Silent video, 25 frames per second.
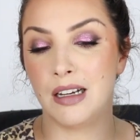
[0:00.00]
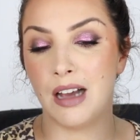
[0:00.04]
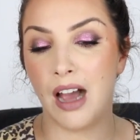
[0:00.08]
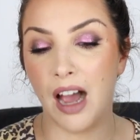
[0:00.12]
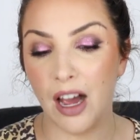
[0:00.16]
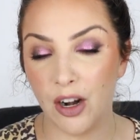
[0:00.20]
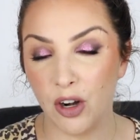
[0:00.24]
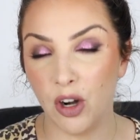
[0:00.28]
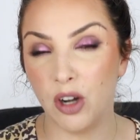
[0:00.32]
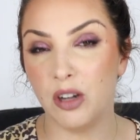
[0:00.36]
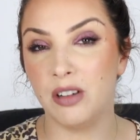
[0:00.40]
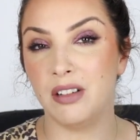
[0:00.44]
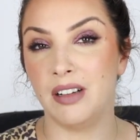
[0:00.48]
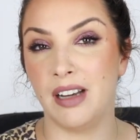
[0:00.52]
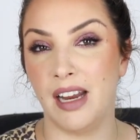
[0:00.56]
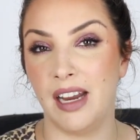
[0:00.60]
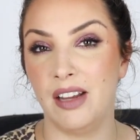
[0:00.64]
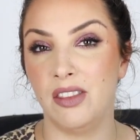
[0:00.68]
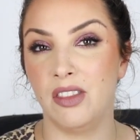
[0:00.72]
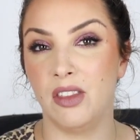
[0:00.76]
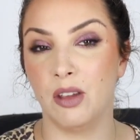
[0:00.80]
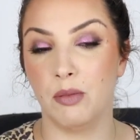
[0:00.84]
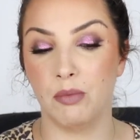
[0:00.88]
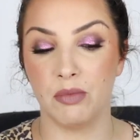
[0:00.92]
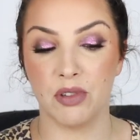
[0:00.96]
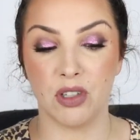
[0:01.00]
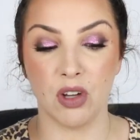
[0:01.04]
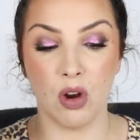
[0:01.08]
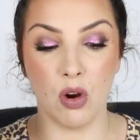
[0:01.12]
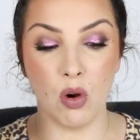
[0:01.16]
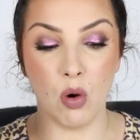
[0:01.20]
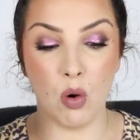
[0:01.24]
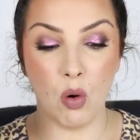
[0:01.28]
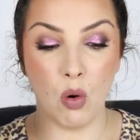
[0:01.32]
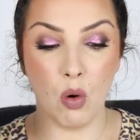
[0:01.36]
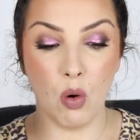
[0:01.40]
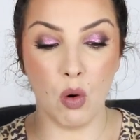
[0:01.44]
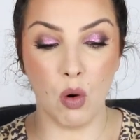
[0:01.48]
I don't need them.
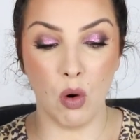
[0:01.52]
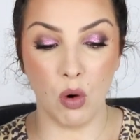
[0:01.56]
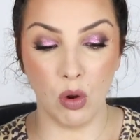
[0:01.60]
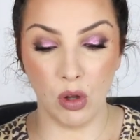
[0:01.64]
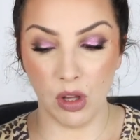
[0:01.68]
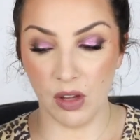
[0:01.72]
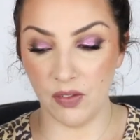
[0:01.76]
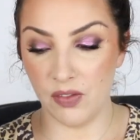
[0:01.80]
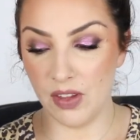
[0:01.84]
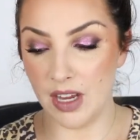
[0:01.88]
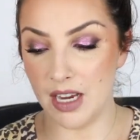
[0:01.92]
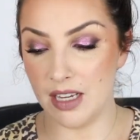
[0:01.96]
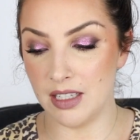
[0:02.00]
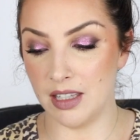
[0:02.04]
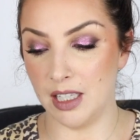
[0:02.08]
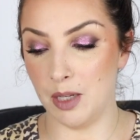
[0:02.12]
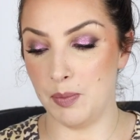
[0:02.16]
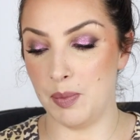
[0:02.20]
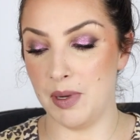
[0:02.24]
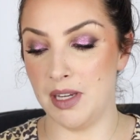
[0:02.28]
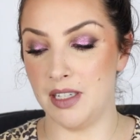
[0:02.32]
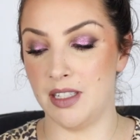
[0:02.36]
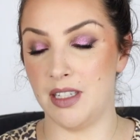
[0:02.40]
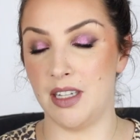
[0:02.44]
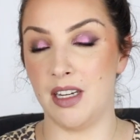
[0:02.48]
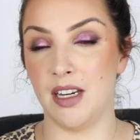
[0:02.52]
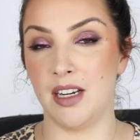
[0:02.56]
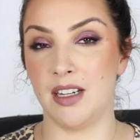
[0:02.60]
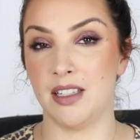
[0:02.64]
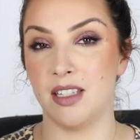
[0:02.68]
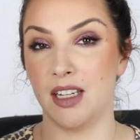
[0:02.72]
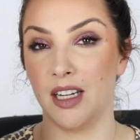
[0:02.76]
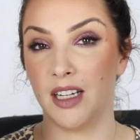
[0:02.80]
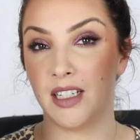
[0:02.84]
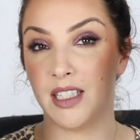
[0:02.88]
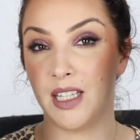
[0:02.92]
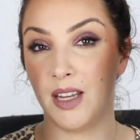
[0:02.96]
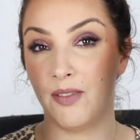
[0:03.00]
So all of these Lippie
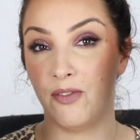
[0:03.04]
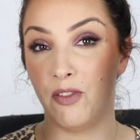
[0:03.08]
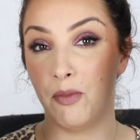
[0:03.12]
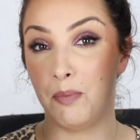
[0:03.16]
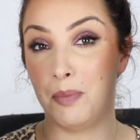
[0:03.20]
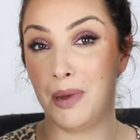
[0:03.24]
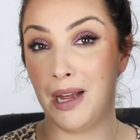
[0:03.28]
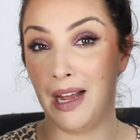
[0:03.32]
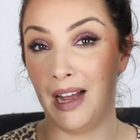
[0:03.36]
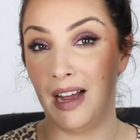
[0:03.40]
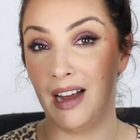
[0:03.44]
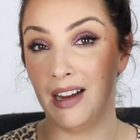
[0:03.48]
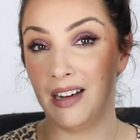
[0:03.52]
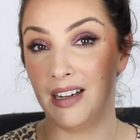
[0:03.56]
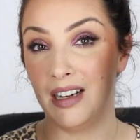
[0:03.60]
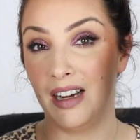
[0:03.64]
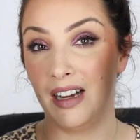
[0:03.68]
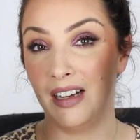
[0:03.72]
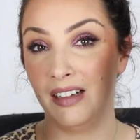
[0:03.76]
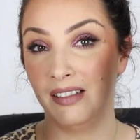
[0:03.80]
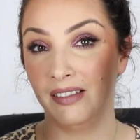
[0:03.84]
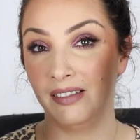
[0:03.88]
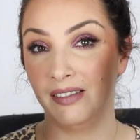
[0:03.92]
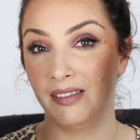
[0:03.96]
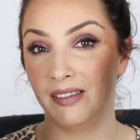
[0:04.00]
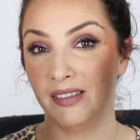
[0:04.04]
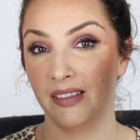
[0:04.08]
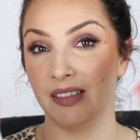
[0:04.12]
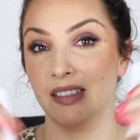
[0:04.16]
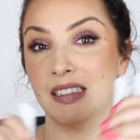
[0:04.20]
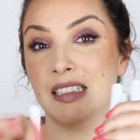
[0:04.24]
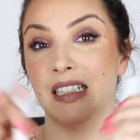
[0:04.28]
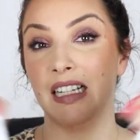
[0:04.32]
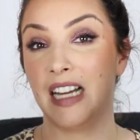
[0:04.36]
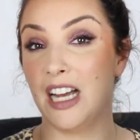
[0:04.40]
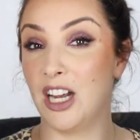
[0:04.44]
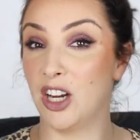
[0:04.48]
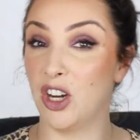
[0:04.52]
Stix except for Parker
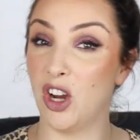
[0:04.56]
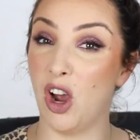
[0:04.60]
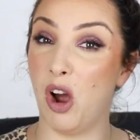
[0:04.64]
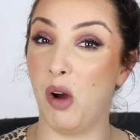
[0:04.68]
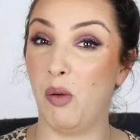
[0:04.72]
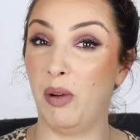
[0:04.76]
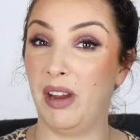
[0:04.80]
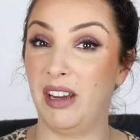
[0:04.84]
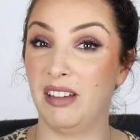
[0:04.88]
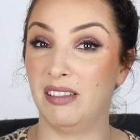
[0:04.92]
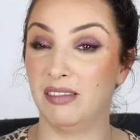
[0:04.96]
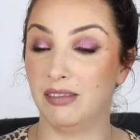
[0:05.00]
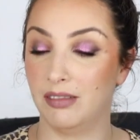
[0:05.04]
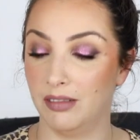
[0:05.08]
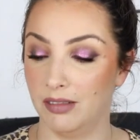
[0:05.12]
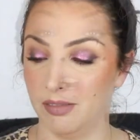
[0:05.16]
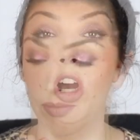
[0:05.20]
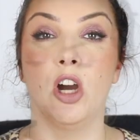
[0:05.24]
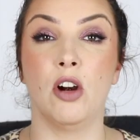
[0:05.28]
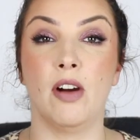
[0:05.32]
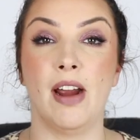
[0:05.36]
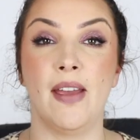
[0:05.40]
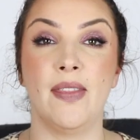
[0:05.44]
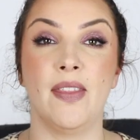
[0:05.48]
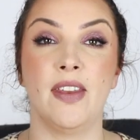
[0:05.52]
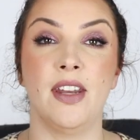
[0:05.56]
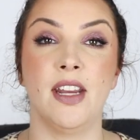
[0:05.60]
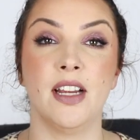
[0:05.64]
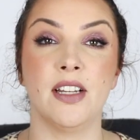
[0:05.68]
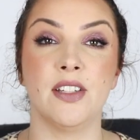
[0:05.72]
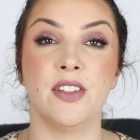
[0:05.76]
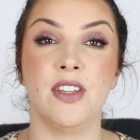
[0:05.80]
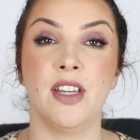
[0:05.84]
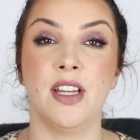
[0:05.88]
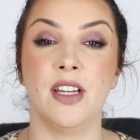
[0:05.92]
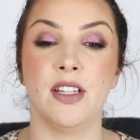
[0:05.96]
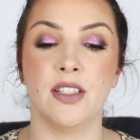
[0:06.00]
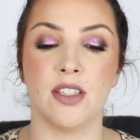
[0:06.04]
are going. All right, the
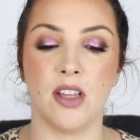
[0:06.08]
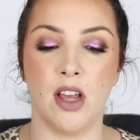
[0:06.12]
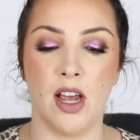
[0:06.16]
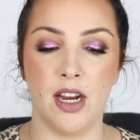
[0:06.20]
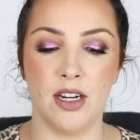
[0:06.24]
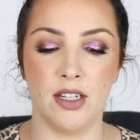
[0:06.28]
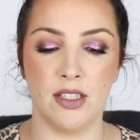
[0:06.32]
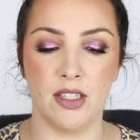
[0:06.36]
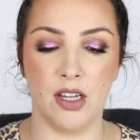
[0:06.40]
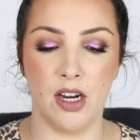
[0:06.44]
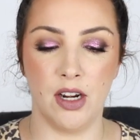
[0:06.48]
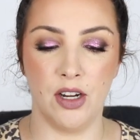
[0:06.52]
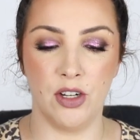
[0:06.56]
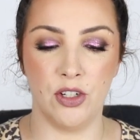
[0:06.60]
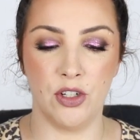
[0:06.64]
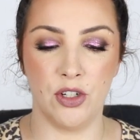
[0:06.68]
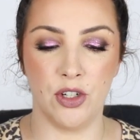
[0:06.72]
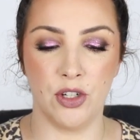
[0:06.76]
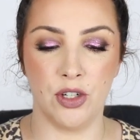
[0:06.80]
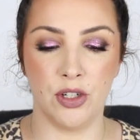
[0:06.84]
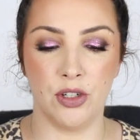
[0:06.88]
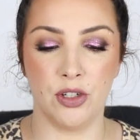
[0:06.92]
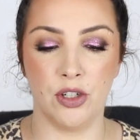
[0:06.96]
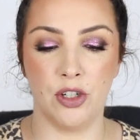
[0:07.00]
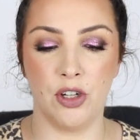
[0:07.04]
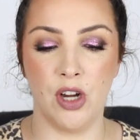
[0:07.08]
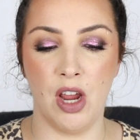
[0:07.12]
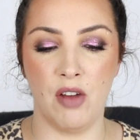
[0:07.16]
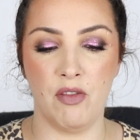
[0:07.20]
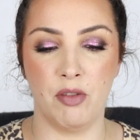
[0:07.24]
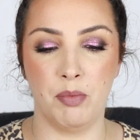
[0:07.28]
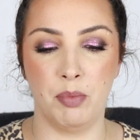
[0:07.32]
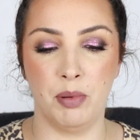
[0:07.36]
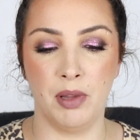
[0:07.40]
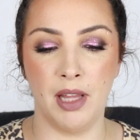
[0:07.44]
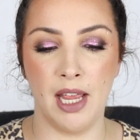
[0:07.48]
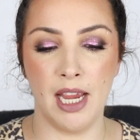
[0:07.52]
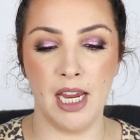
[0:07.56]
next things I decided to have a
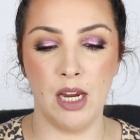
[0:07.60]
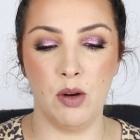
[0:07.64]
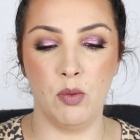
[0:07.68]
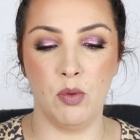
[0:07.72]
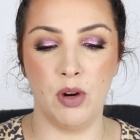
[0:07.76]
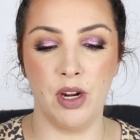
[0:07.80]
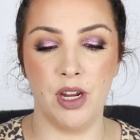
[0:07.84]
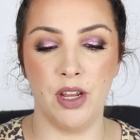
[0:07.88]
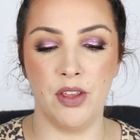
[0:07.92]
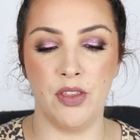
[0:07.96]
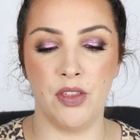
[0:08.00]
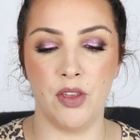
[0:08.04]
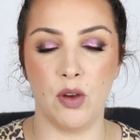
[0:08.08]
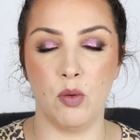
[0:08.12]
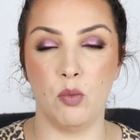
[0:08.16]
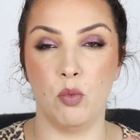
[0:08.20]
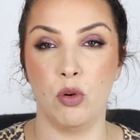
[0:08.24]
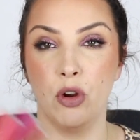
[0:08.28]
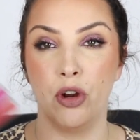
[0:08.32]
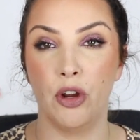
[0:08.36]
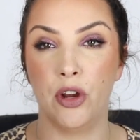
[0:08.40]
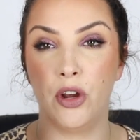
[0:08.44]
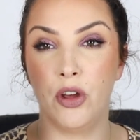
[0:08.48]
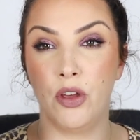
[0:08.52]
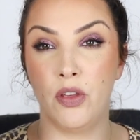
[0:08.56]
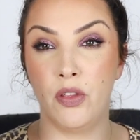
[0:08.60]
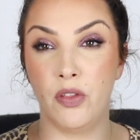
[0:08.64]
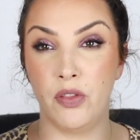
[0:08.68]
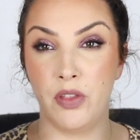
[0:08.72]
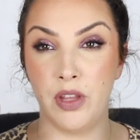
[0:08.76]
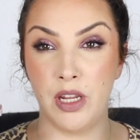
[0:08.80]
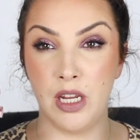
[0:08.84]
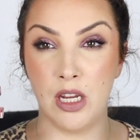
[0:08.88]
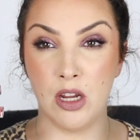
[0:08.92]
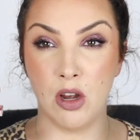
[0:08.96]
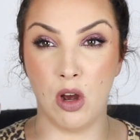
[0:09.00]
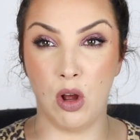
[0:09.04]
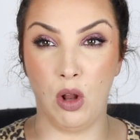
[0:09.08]
play with were
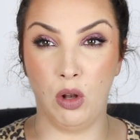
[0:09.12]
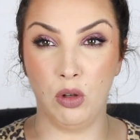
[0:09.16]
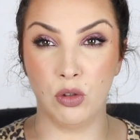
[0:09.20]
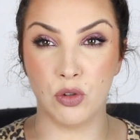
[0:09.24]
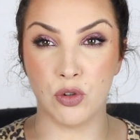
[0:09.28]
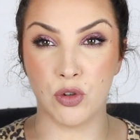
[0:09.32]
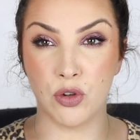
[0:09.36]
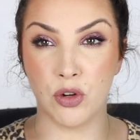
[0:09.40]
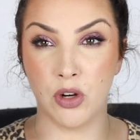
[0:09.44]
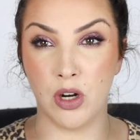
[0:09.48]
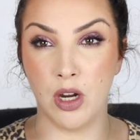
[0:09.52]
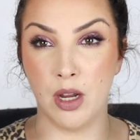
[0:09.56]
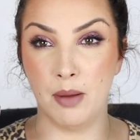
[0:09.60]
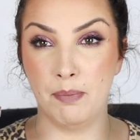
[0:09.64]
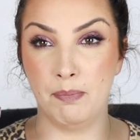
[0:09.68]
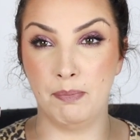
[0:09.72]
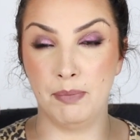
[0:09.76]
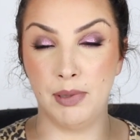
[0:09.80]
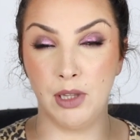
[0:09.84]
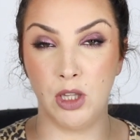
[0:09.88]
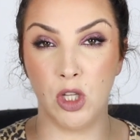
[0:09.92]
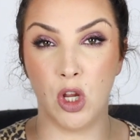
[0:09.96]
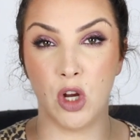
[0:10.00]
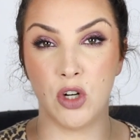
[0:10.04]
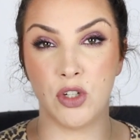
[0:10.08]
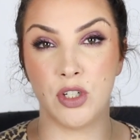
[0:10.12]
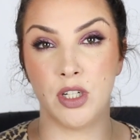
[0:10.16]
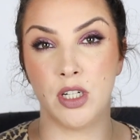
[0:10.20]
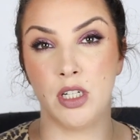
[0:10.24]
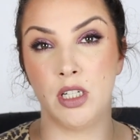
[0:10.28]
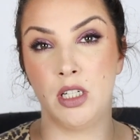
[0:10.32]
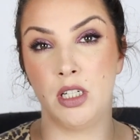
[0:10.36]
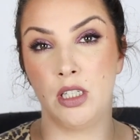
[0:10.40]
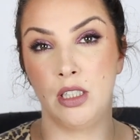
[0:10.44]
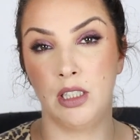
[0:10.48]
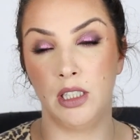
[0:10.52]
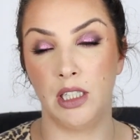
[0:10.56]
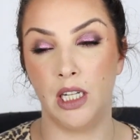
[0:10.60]
the Ultra
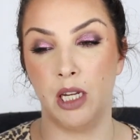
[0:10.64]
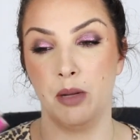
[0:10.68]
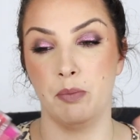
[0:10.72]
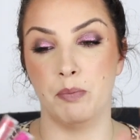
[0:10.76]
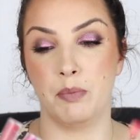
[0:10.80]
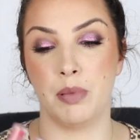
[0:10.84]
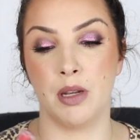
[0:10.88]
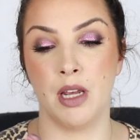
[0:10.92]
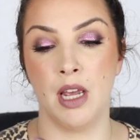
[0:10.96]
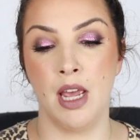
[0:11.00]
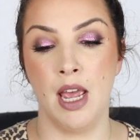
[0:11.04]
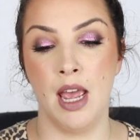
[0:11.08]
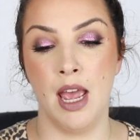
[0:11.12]
Blotted Lip.